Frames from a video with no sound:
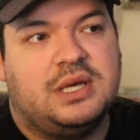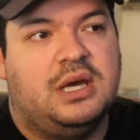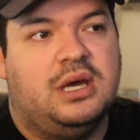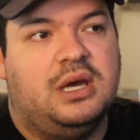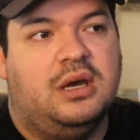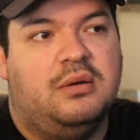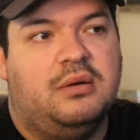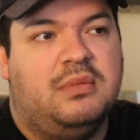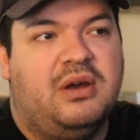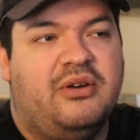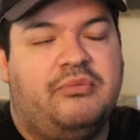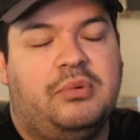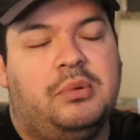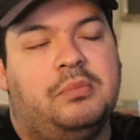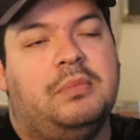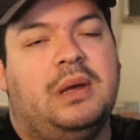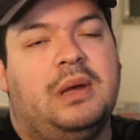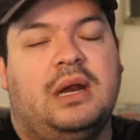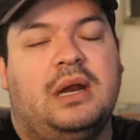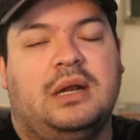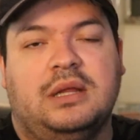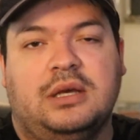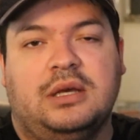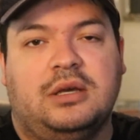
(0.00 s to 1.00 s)
Um, I've been
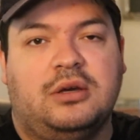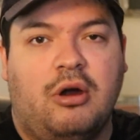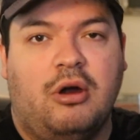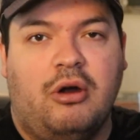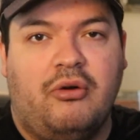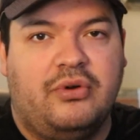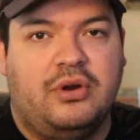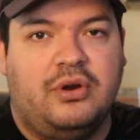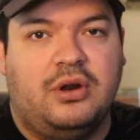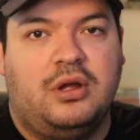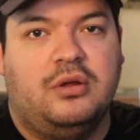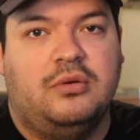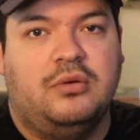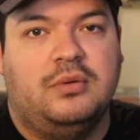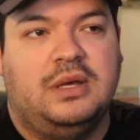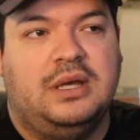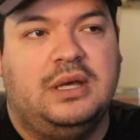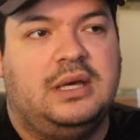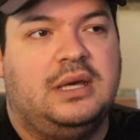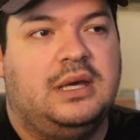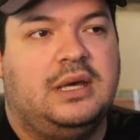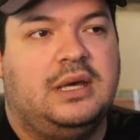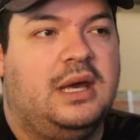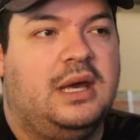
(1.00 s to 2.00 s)
battling COVID all
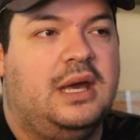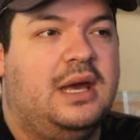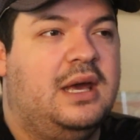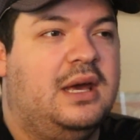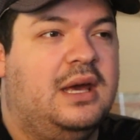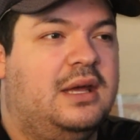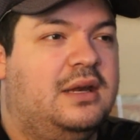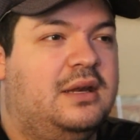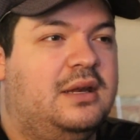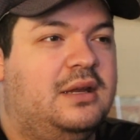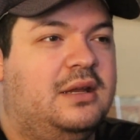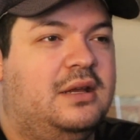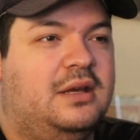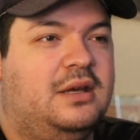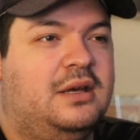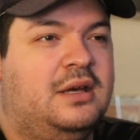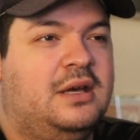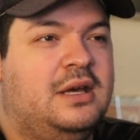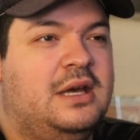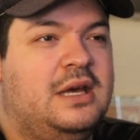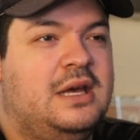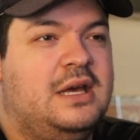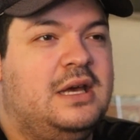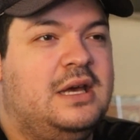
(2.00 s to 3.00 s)
week, and uh,
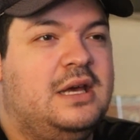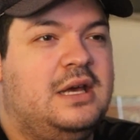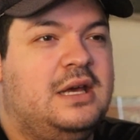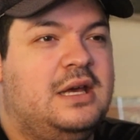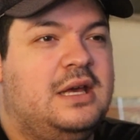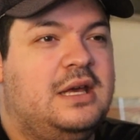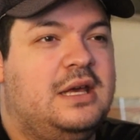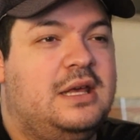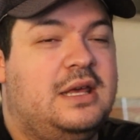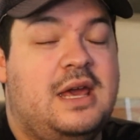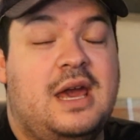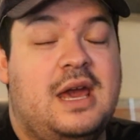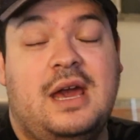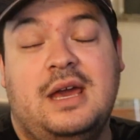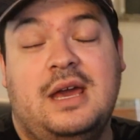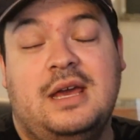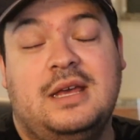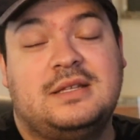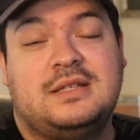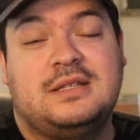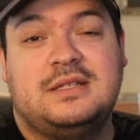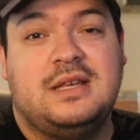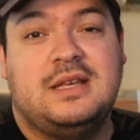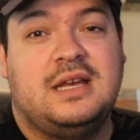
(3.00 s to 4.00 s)
yeah,
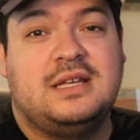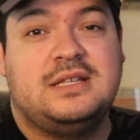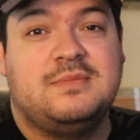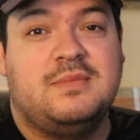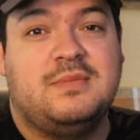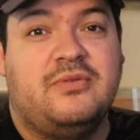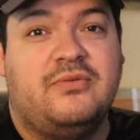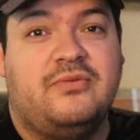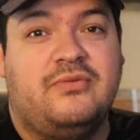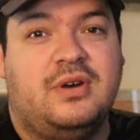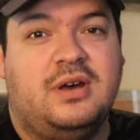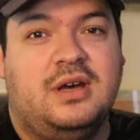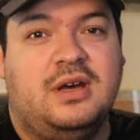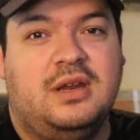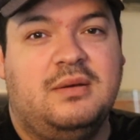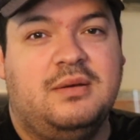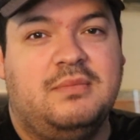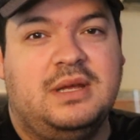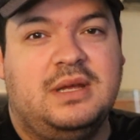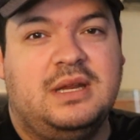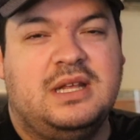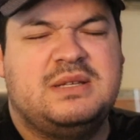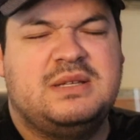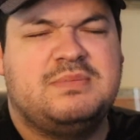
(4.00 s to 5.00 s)
it hasn't been fun. I
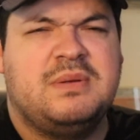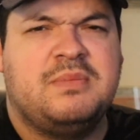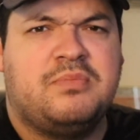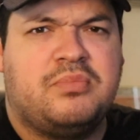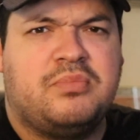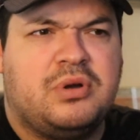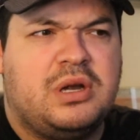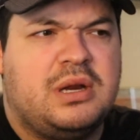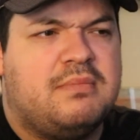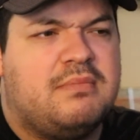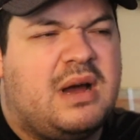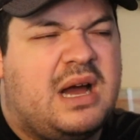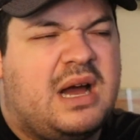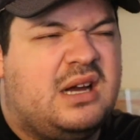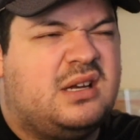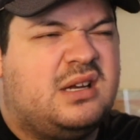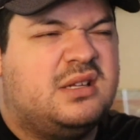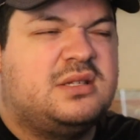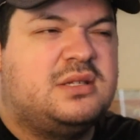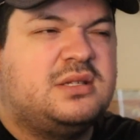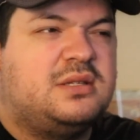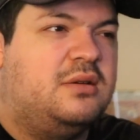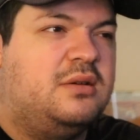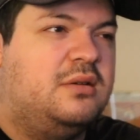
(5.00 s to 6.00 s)
mean, it's been pretty
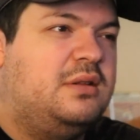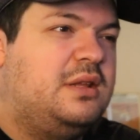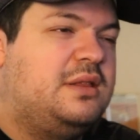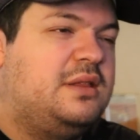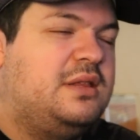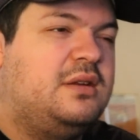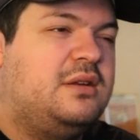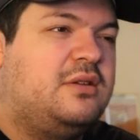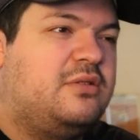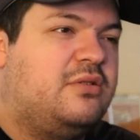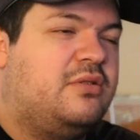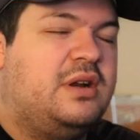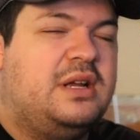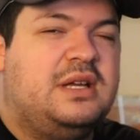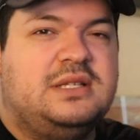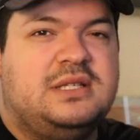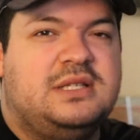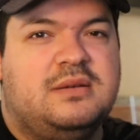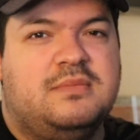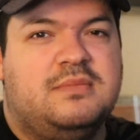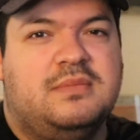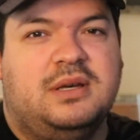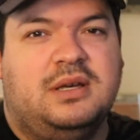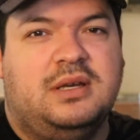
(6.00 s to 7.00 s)
mild, so nothing
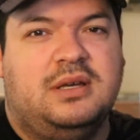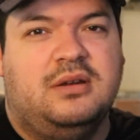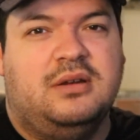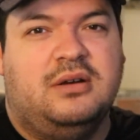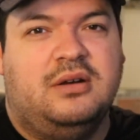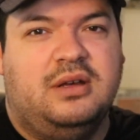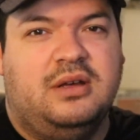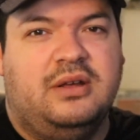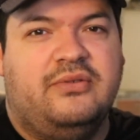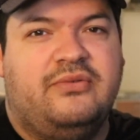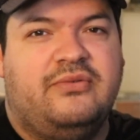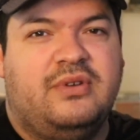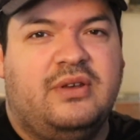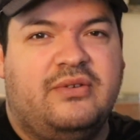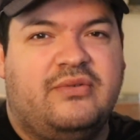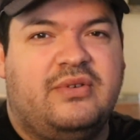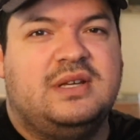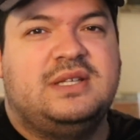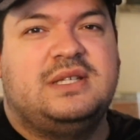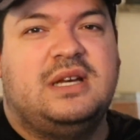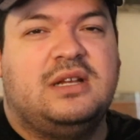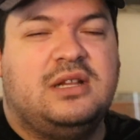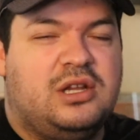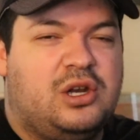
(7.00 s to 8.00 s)
crazy, but you know, if, if I
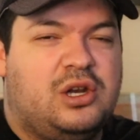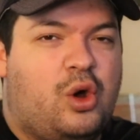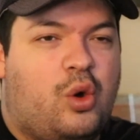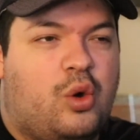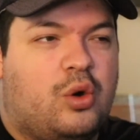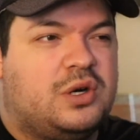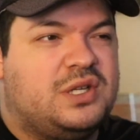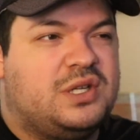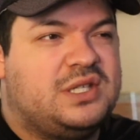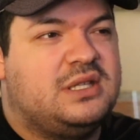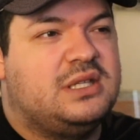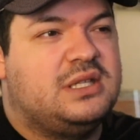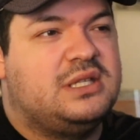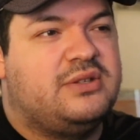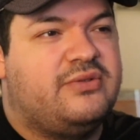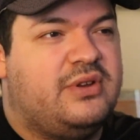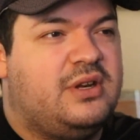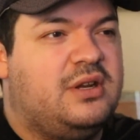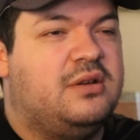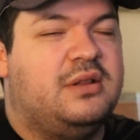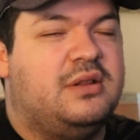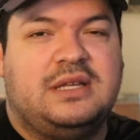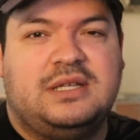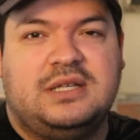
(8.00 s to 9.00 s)
sound a little hoarse in this
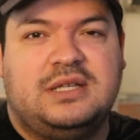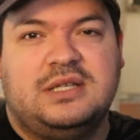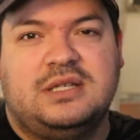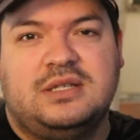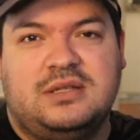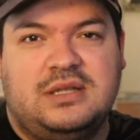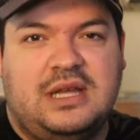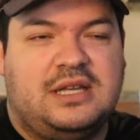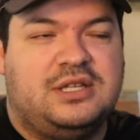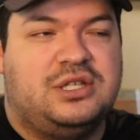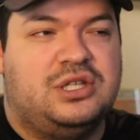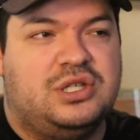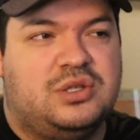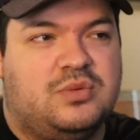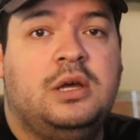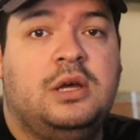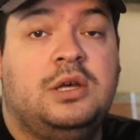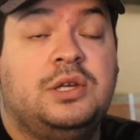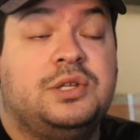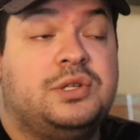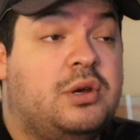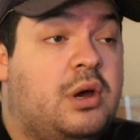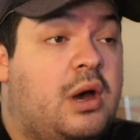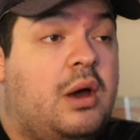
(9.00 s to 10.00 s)
video, that's just that's just
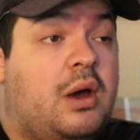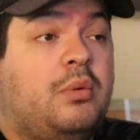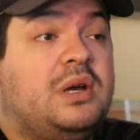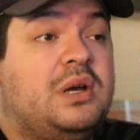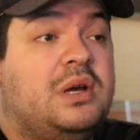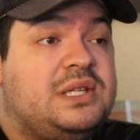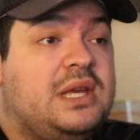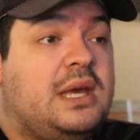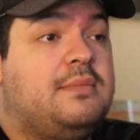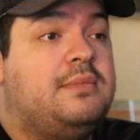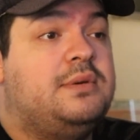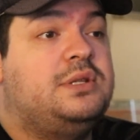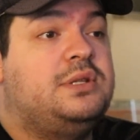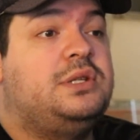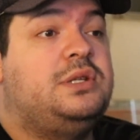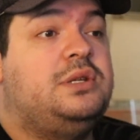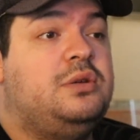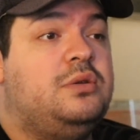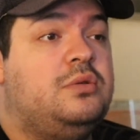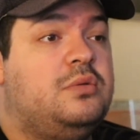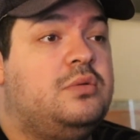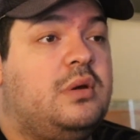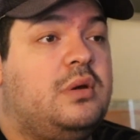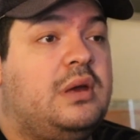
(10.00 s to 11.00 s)
why. So I was able
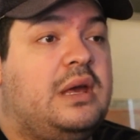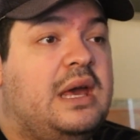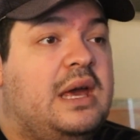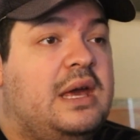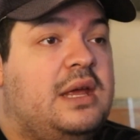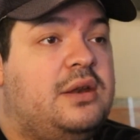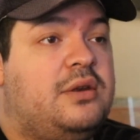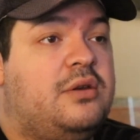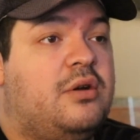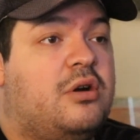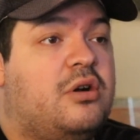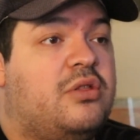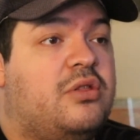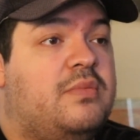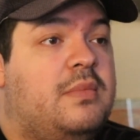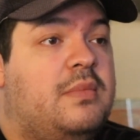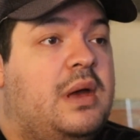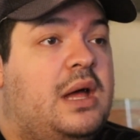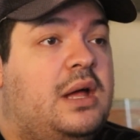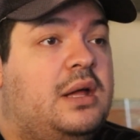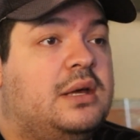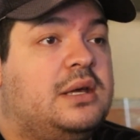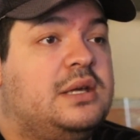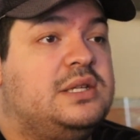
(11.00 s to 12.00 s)
to get Darth
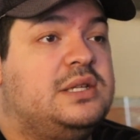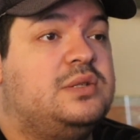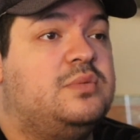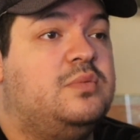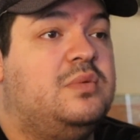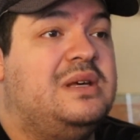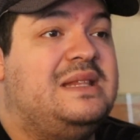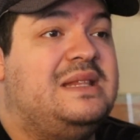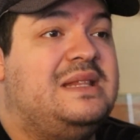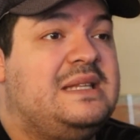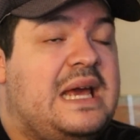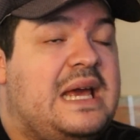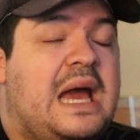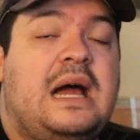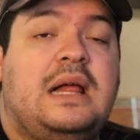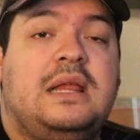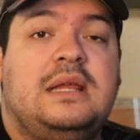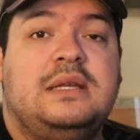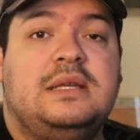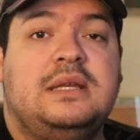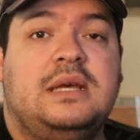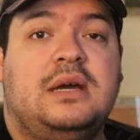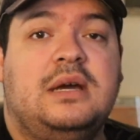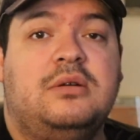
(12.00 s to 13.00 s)
Malgus with
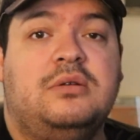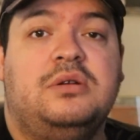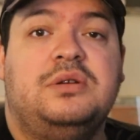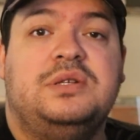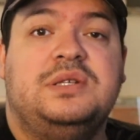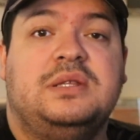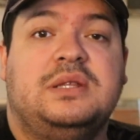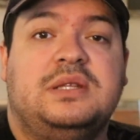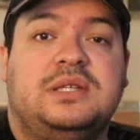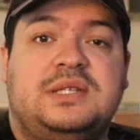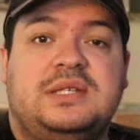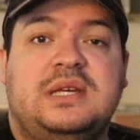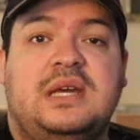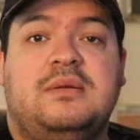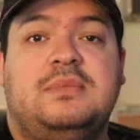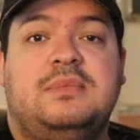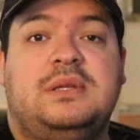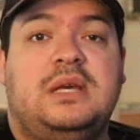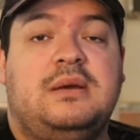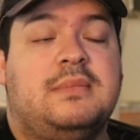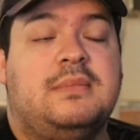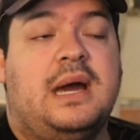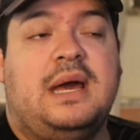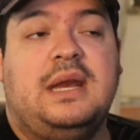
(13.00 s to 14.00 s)
Talon down using the same
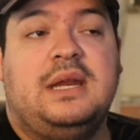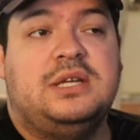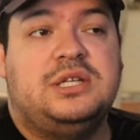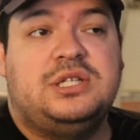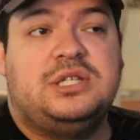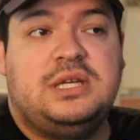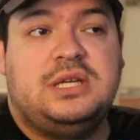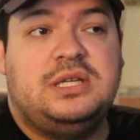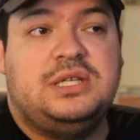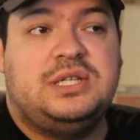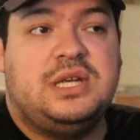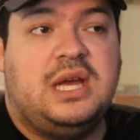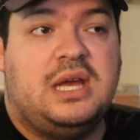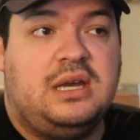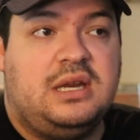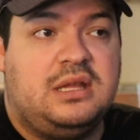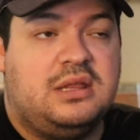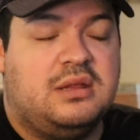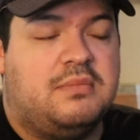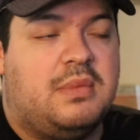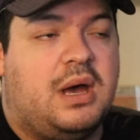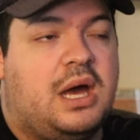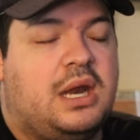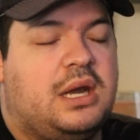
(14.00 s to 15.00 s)
team. I didn't change any of
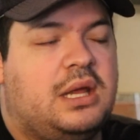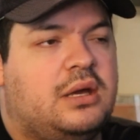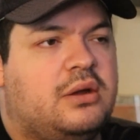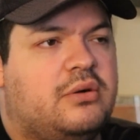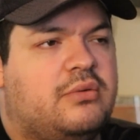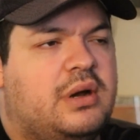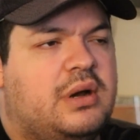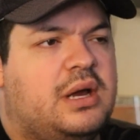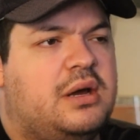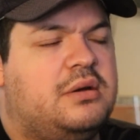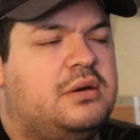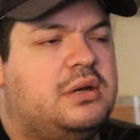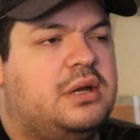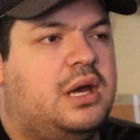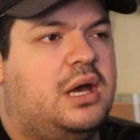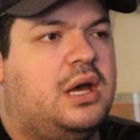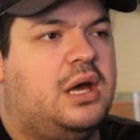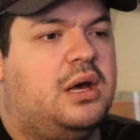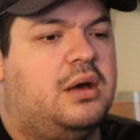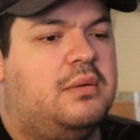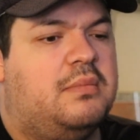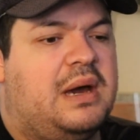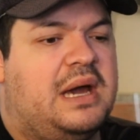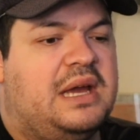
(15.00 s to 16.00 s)
the modding around.
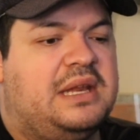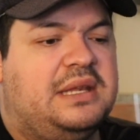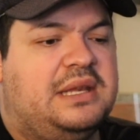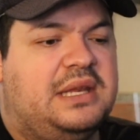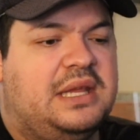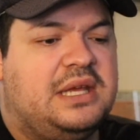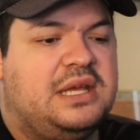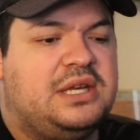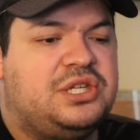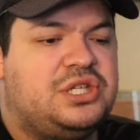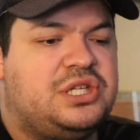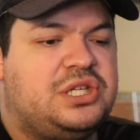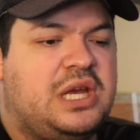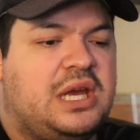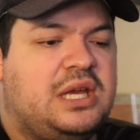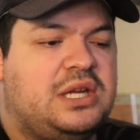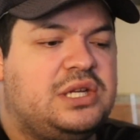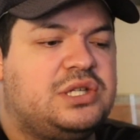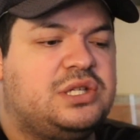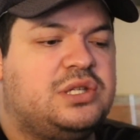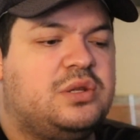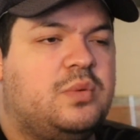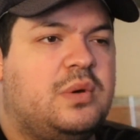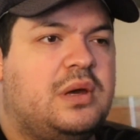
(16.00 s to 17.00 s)
Um, I did
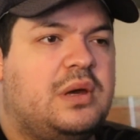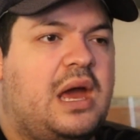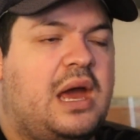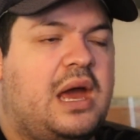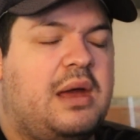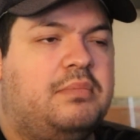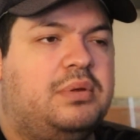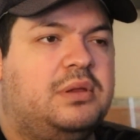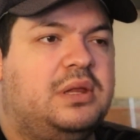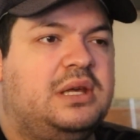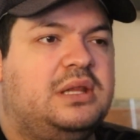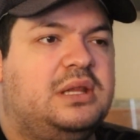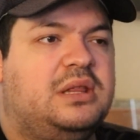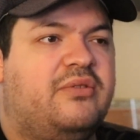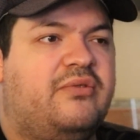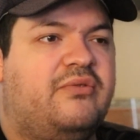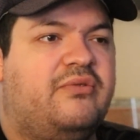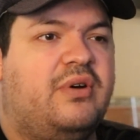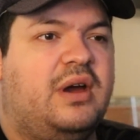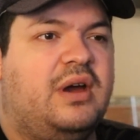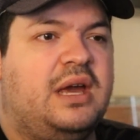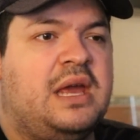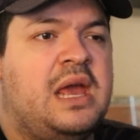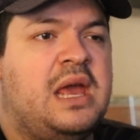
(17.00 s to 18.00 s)
change the way I played the
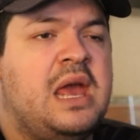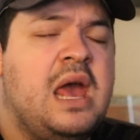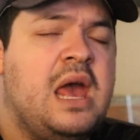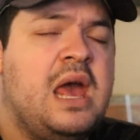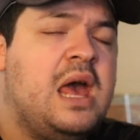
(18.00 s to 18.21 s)
fight.